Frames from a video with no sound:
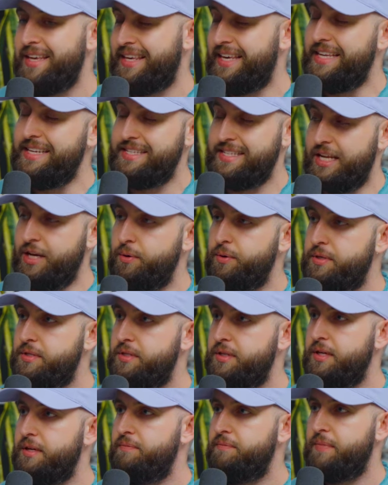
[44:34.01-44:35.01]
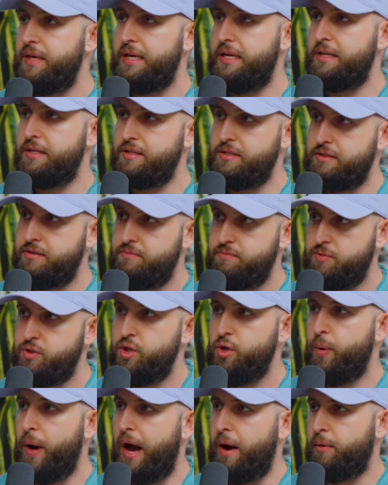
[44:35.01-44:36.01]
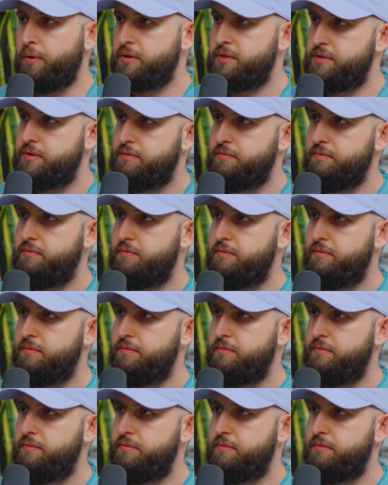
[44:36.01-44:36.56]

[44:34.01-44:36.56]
continuously is two hours.